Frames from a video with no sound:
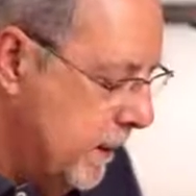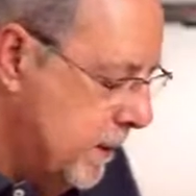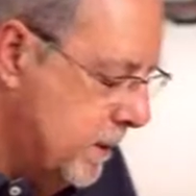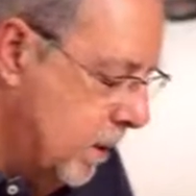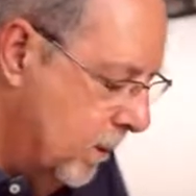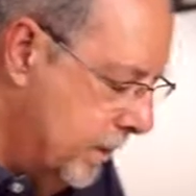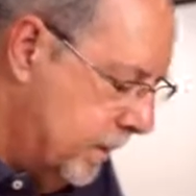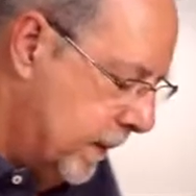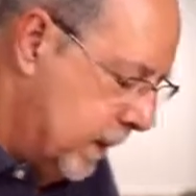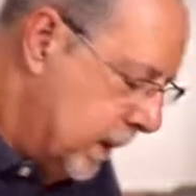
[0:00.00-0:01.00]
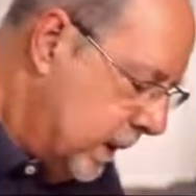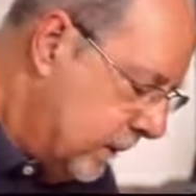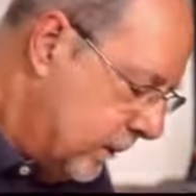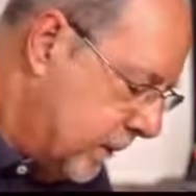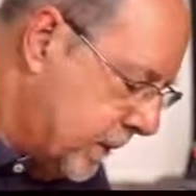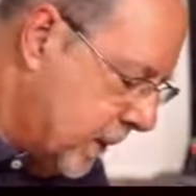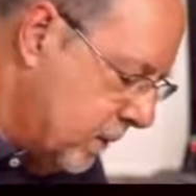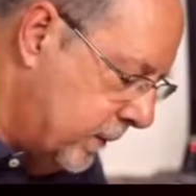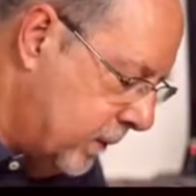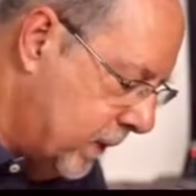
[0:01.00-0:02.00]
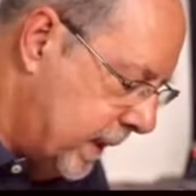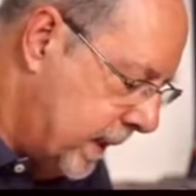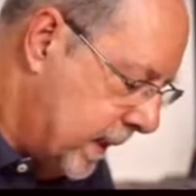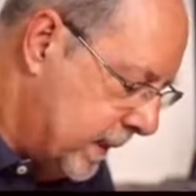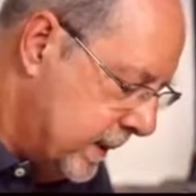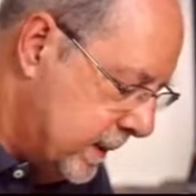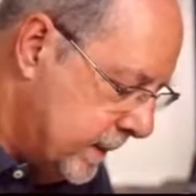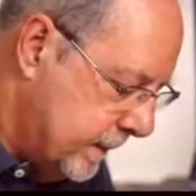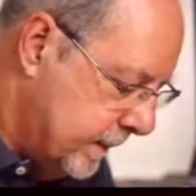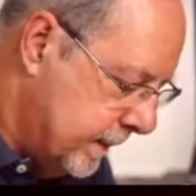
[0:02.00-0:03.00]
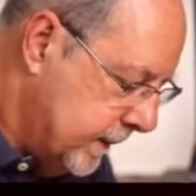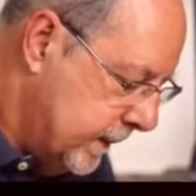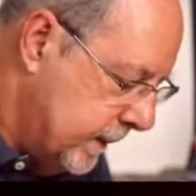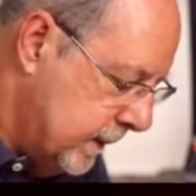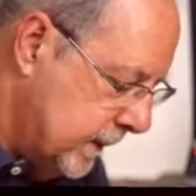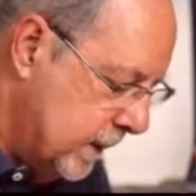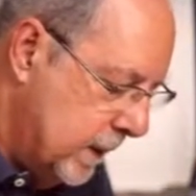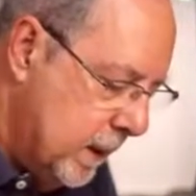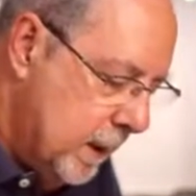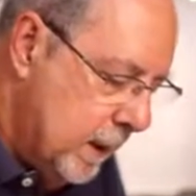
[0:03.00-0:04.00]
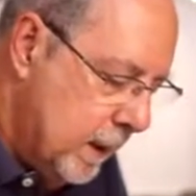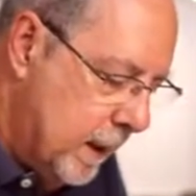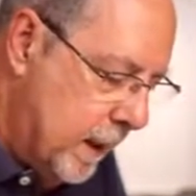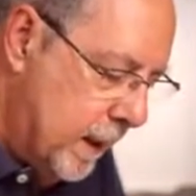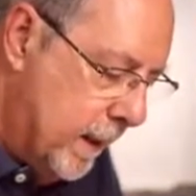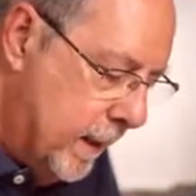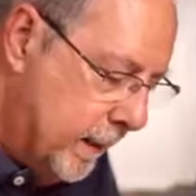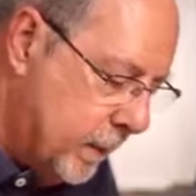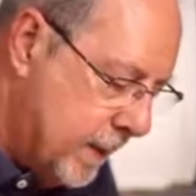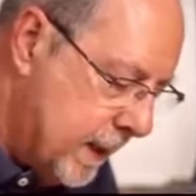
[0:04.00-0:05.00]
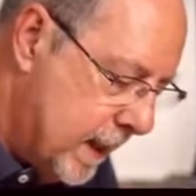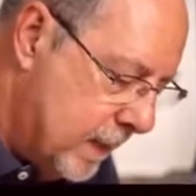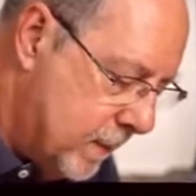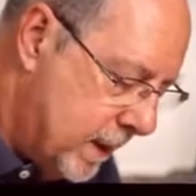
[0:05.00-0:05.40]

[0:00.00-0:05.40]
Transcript: so start with 40 gallons. I'm going to add my